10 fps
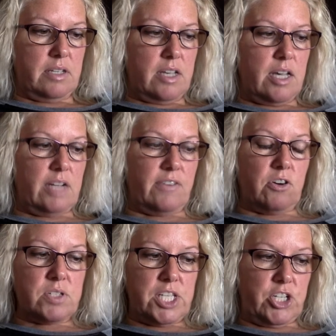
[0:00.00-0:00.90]
and of
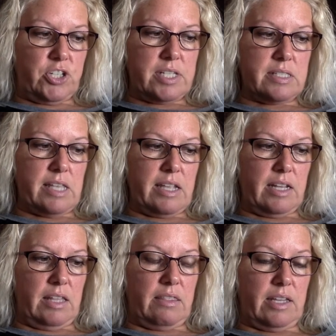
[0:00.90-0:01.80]
course he couldn't say
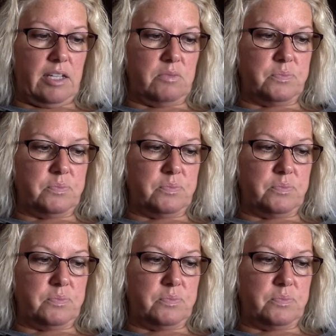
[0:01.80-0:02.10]
anything.